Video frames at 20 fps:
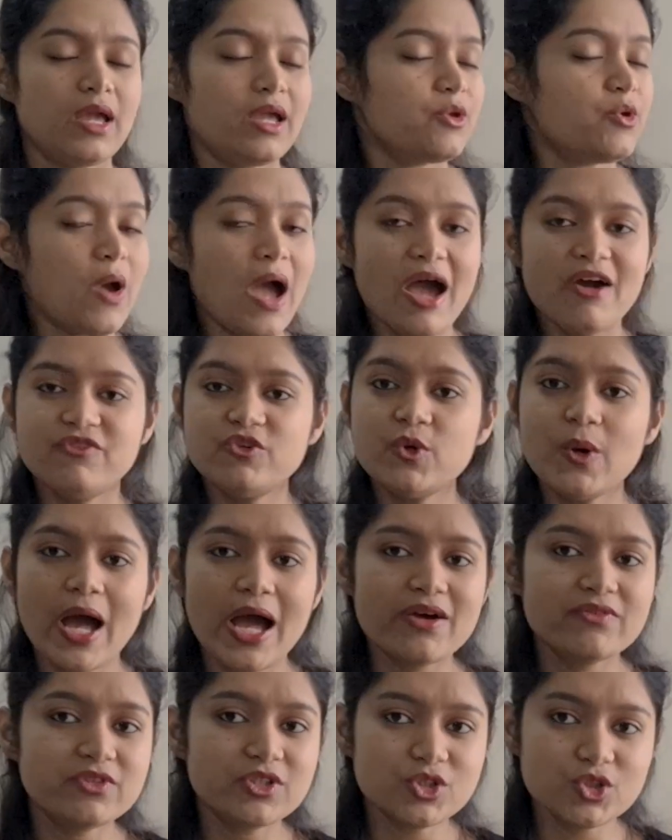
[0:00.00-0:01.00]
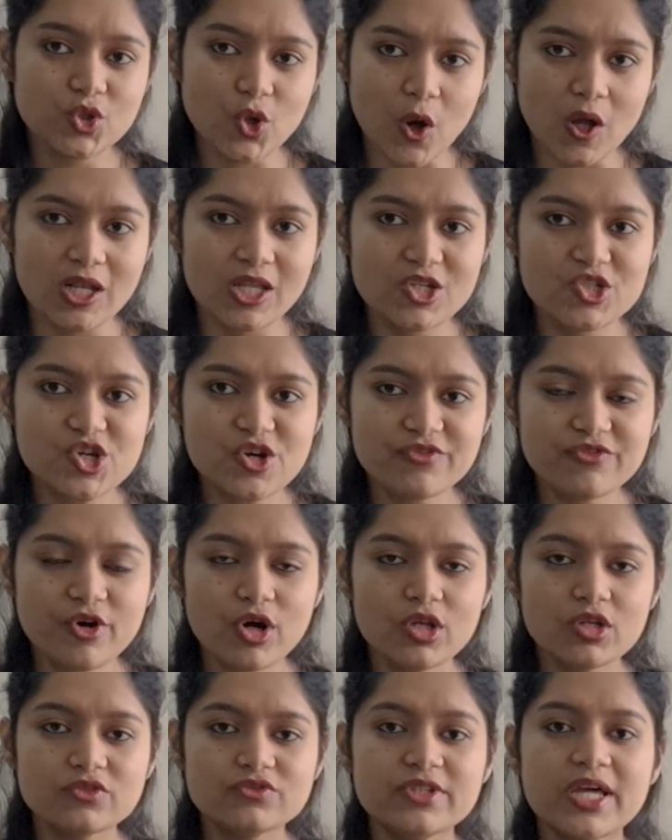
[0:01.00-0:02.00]
you have to have the knowledge of
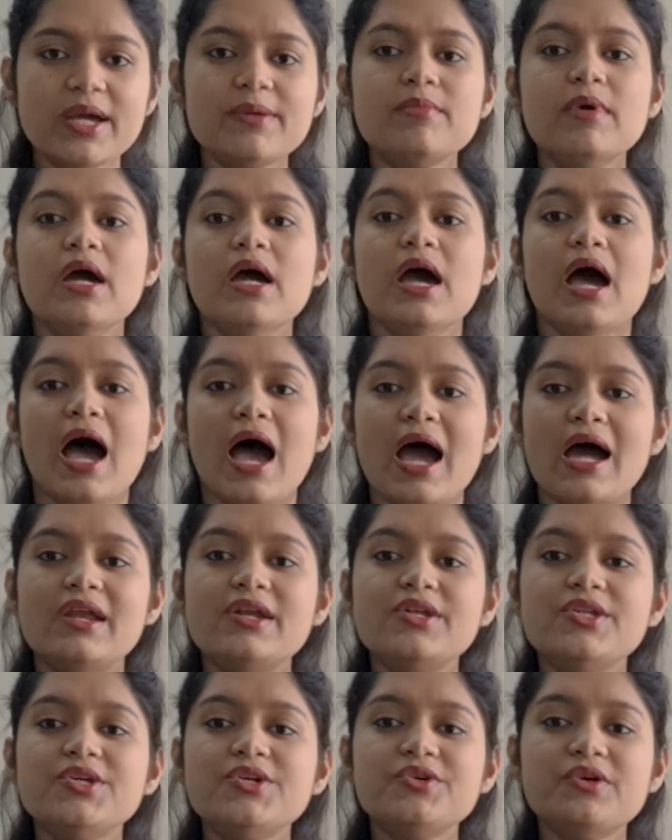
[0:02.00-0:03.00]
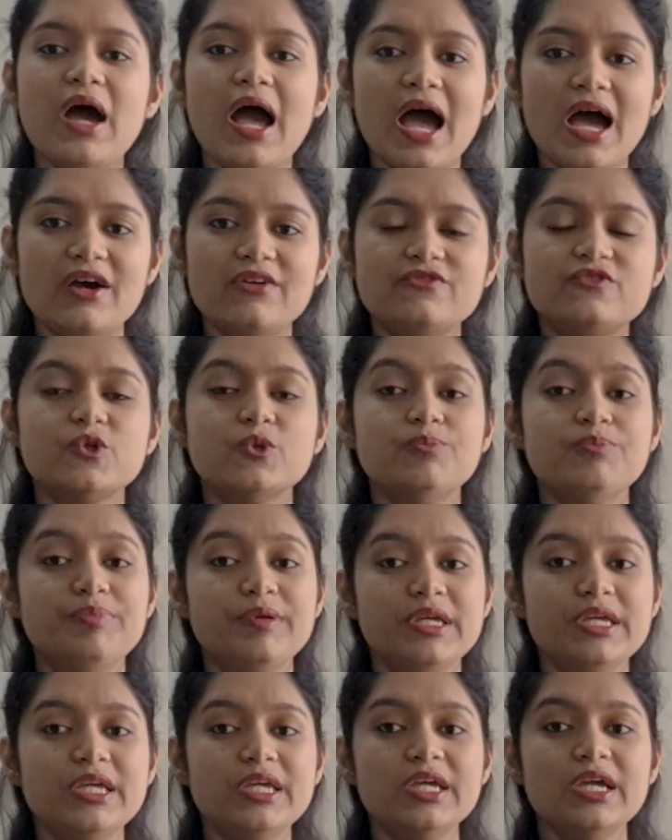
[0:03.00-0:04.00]
all of them and you have to
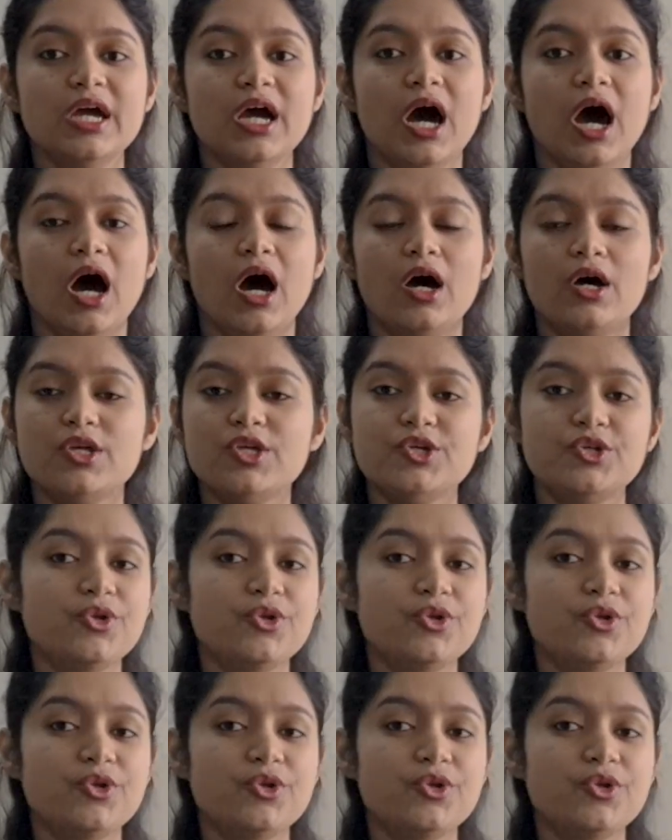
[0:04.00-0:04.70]
be uh, you